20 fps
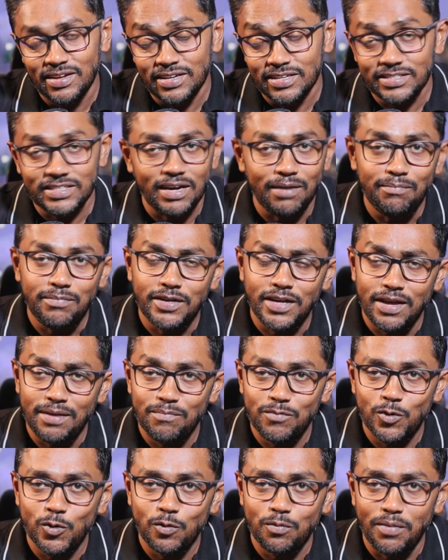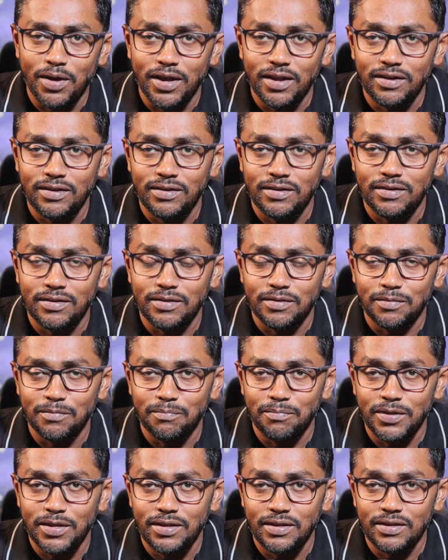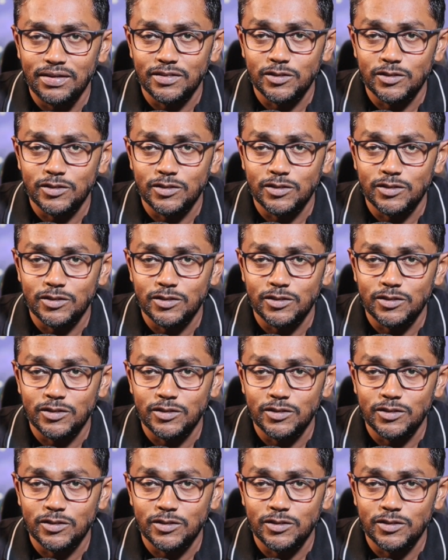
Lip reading: Sometime you might be